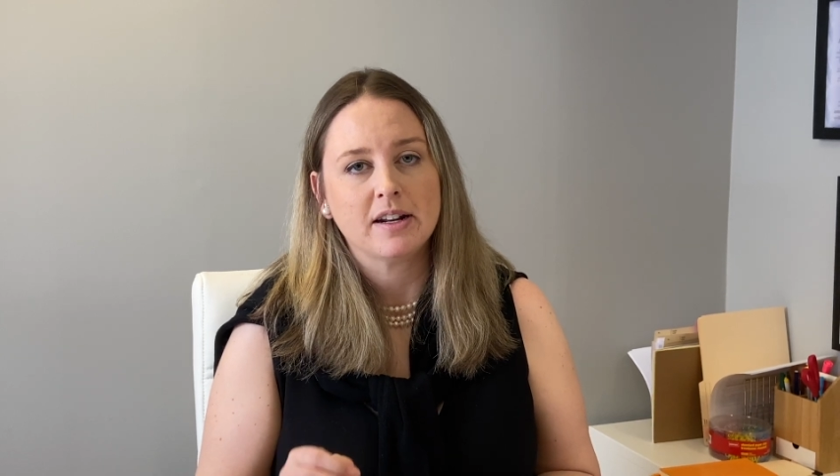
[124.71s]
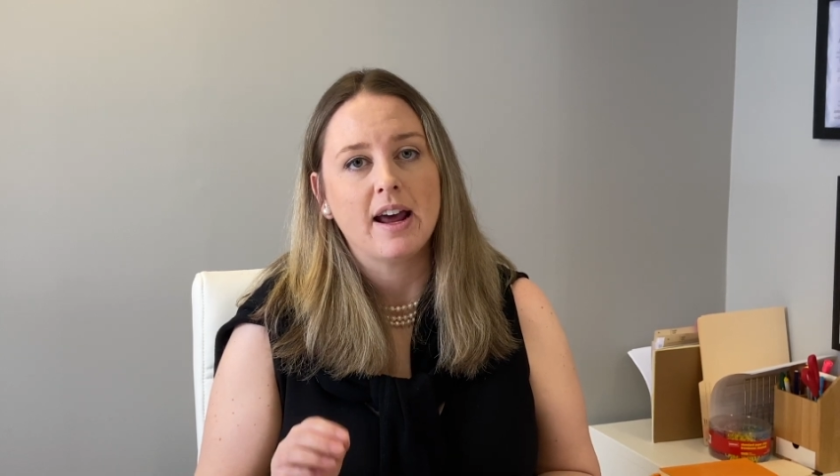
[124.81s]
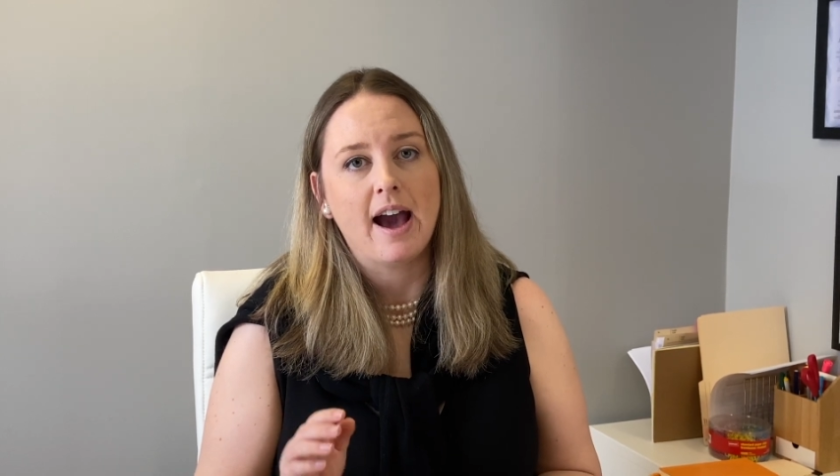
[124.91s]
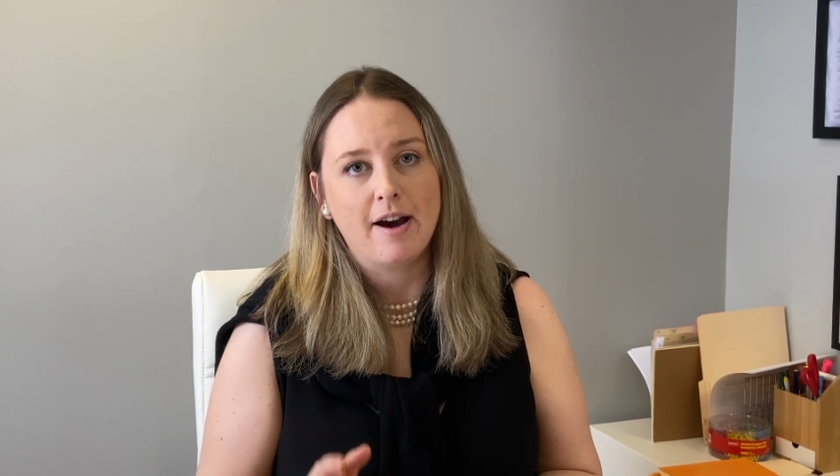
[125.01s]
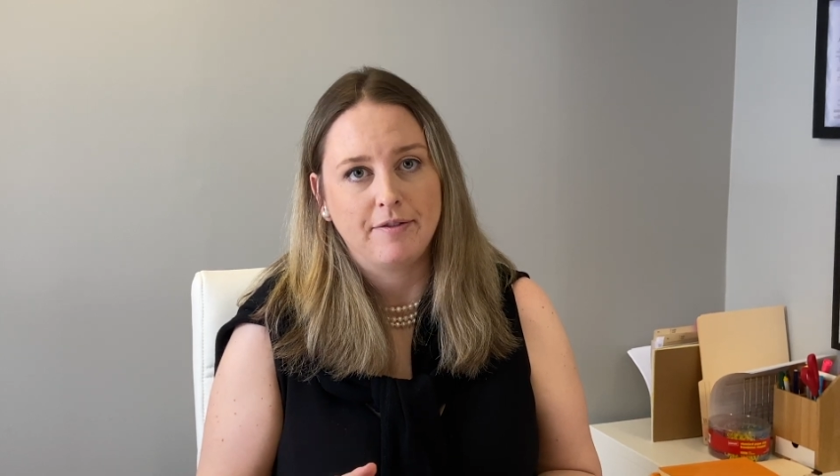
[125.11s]
an
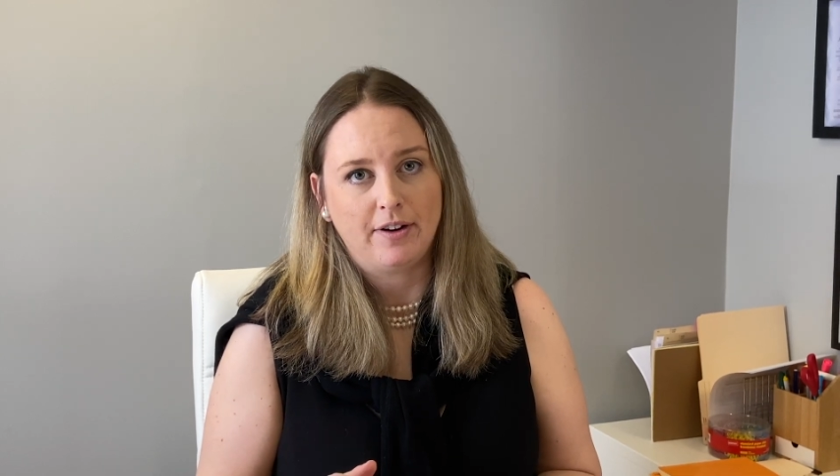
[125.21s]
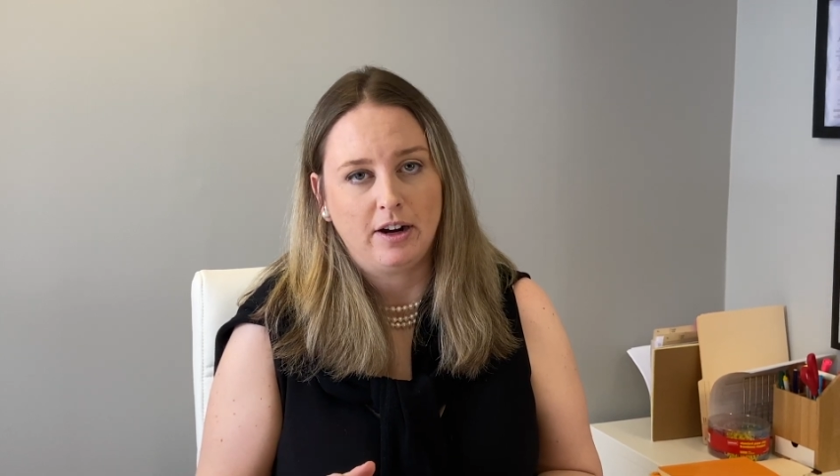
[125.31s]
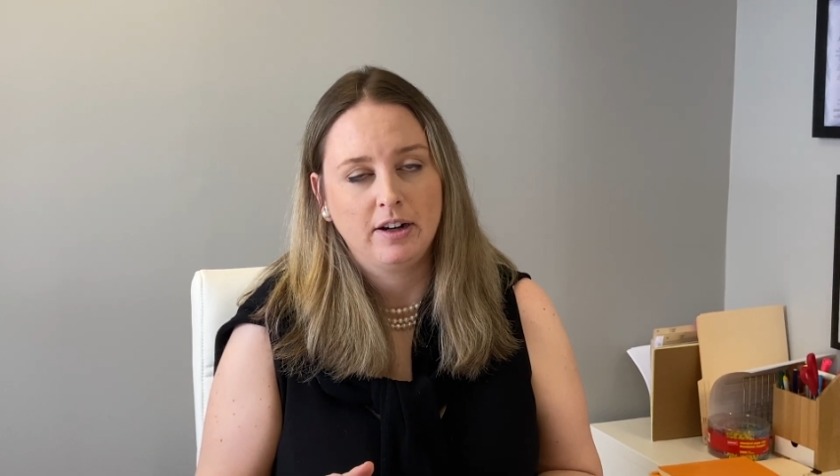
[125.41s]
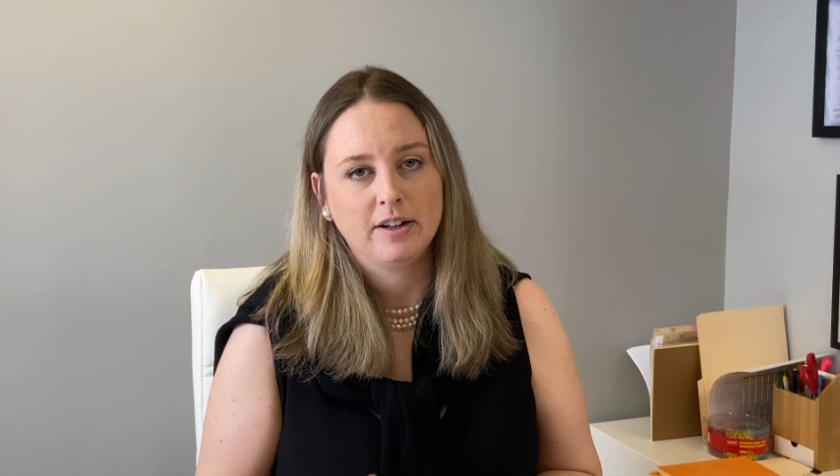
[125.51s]
effort,